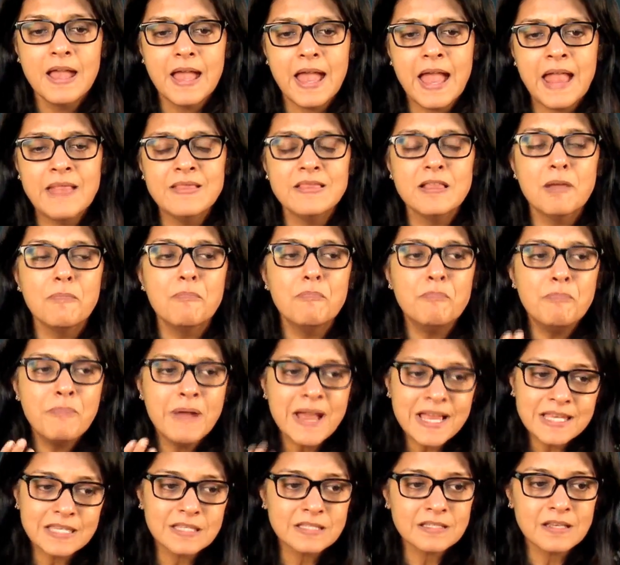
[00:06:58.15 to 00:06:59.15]
and the
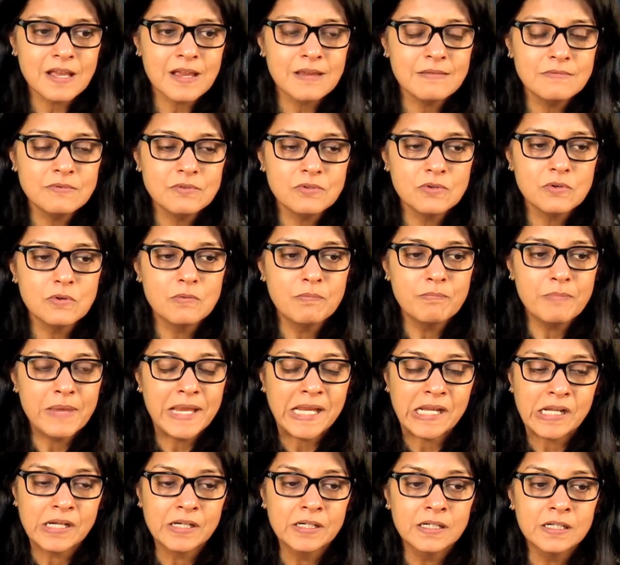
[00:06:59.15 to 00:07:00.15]
best time to
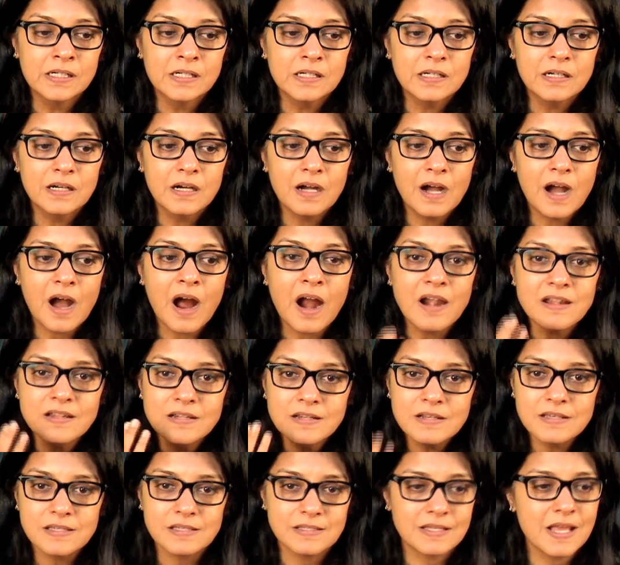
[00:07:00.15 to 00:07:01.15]
make her
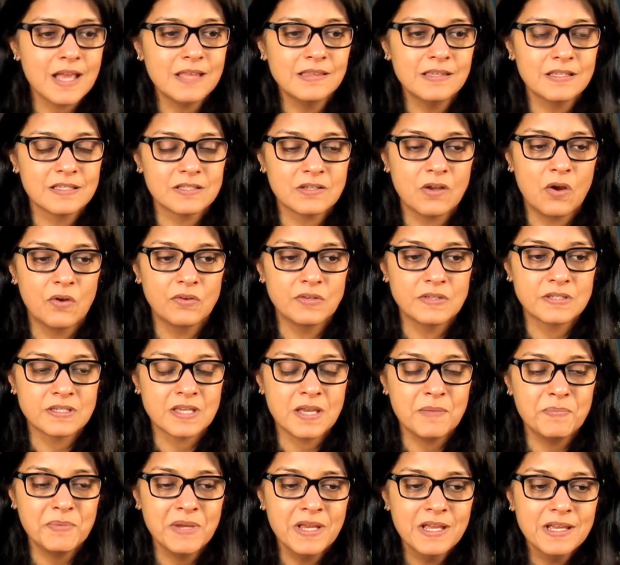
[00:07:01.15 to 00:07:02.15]
understand this
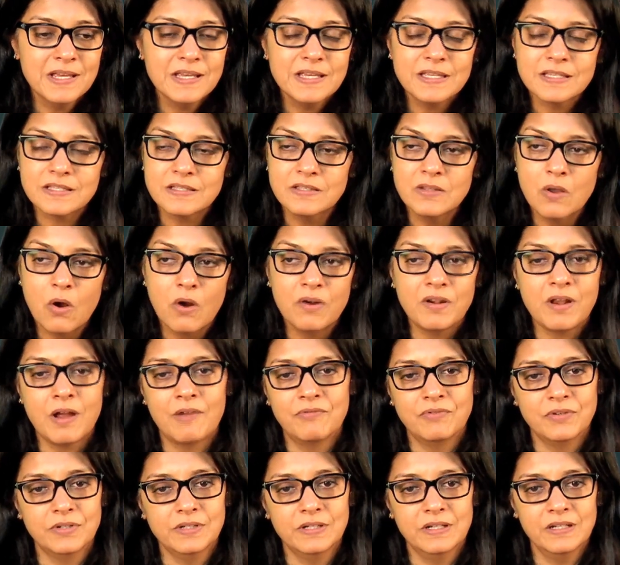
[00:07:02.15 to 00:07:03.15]
concept is not
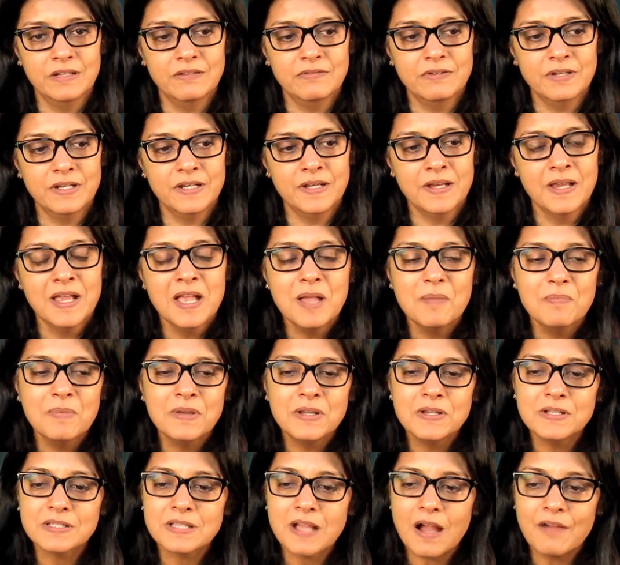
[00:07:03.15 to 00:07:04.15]
after delivery,
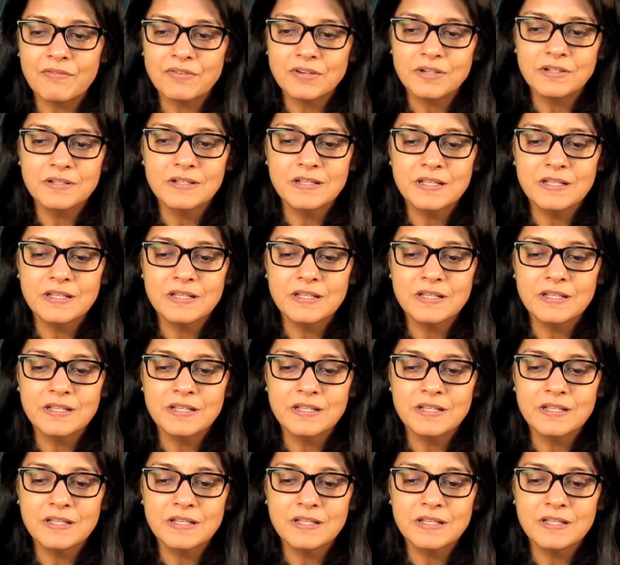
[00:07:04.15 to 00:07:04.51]
because after